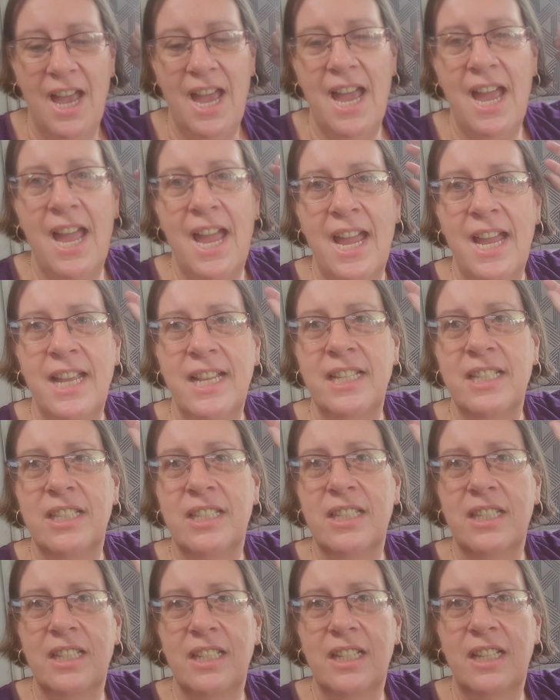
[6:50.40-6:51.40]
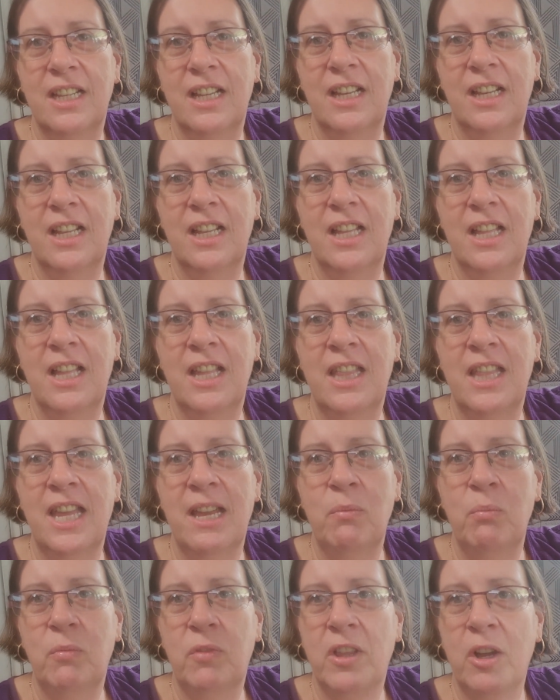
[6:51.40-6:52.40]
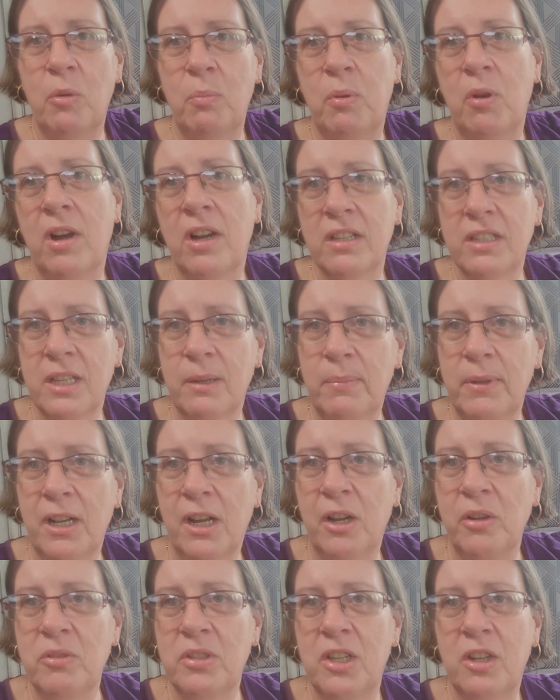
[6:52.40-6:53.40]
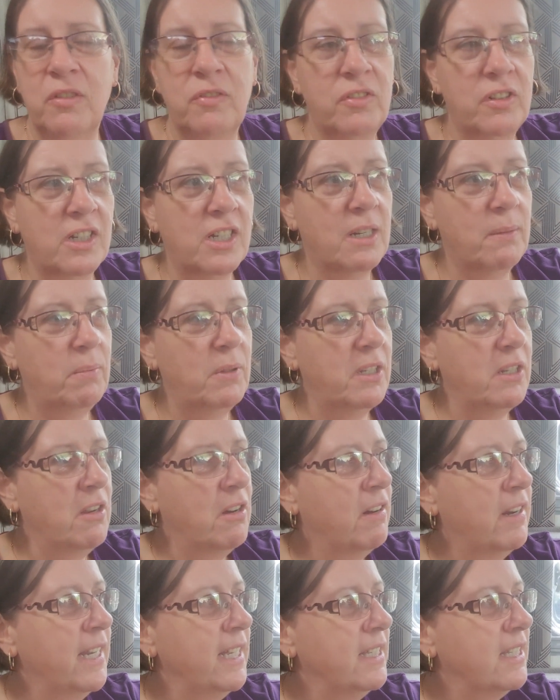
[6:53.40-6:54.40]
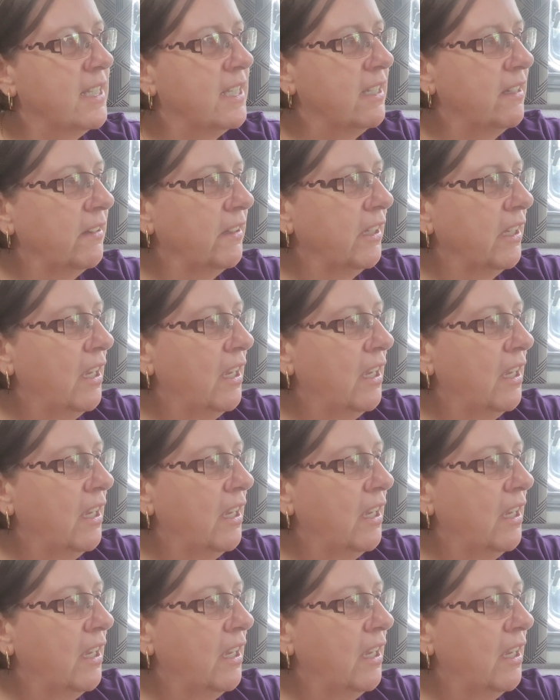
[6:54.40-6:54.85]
and then they'll put us up in a hotel for a couple of nights.